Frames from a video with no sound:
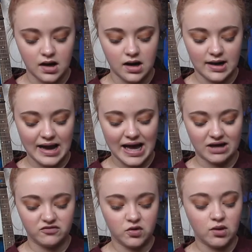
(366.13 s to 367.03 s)
I
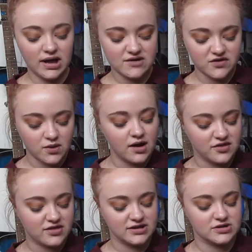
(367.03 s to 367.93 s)
have quite a few
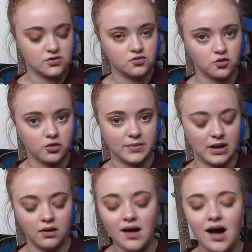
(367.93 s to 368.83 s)
other things to talk
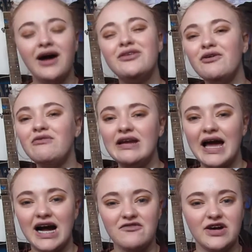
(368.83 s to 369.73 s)
about. I don't really
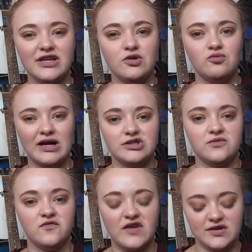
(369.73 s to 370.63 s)
have any
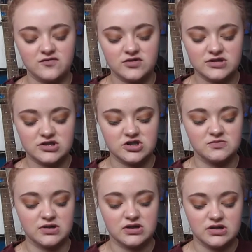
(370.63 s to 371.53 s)
random favourites,
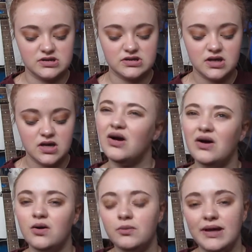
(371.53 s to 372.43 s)
just because
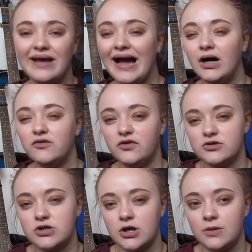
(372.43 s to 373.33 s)
a week out of
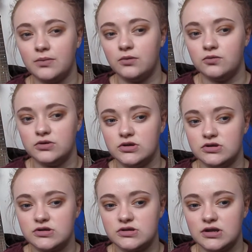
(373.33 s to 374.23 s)
October
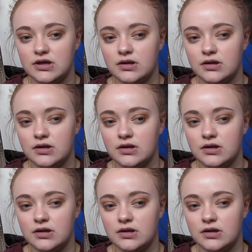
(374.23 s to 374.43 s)
was...